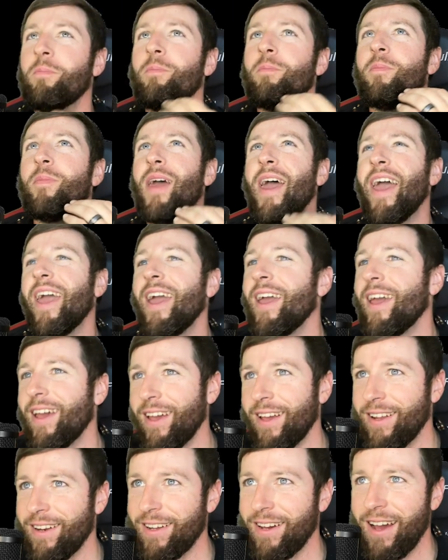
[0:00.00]

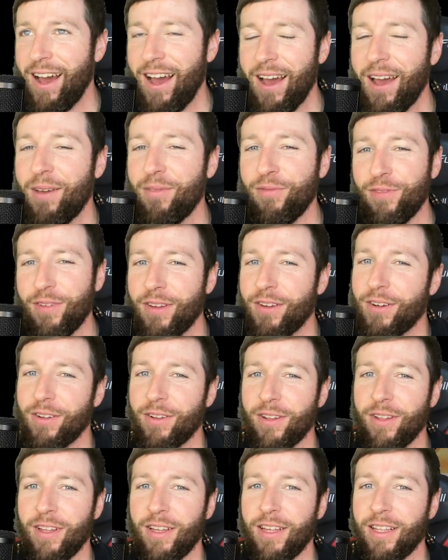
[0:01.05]
Man, I
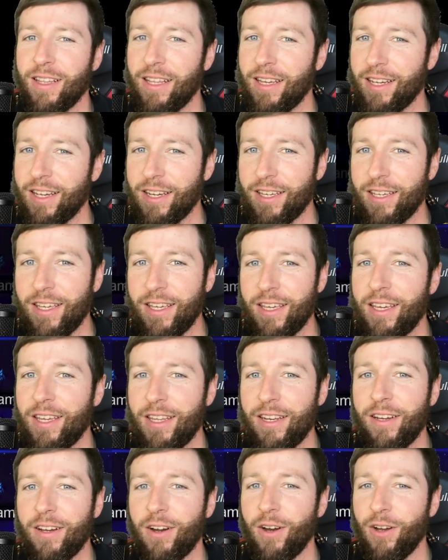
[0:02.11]
feel like a
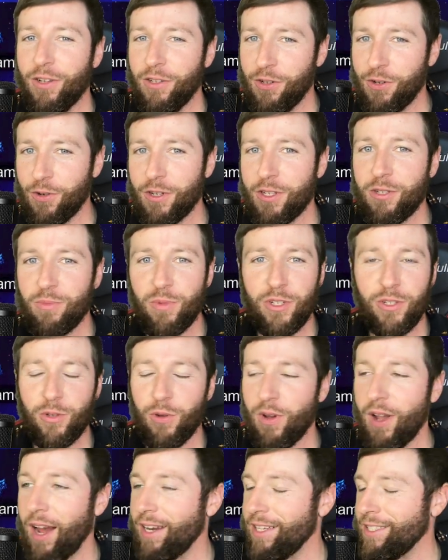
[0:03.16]
kid on Christmas who
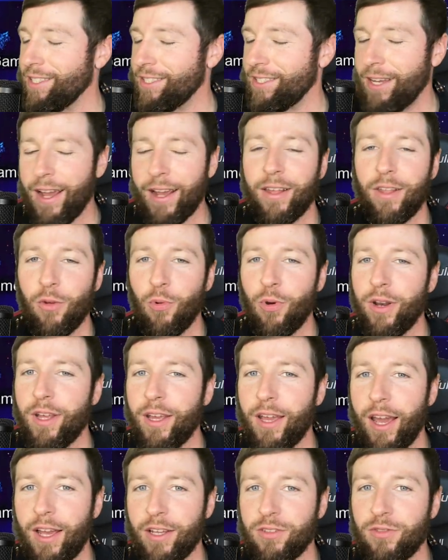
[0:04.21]
got exactly what
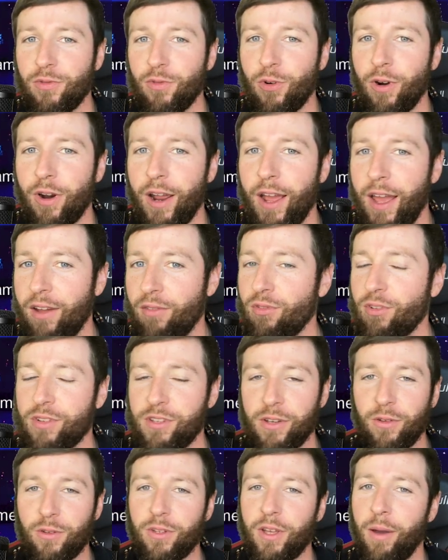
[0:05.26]
he asked for every
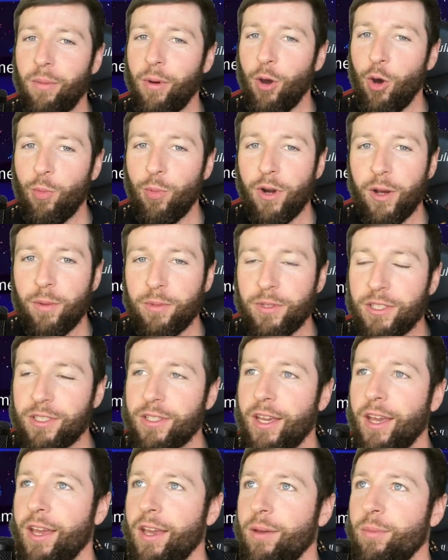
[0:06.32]
single time I open up
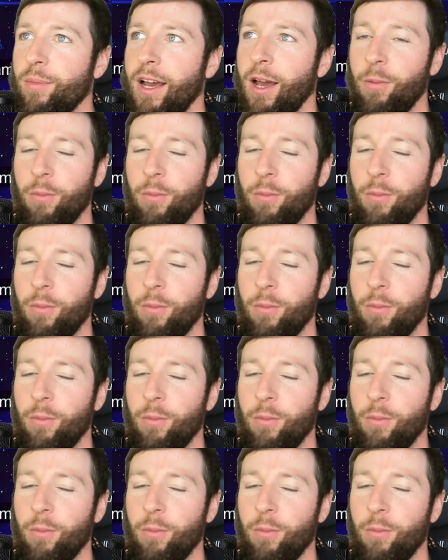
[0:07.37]
this game.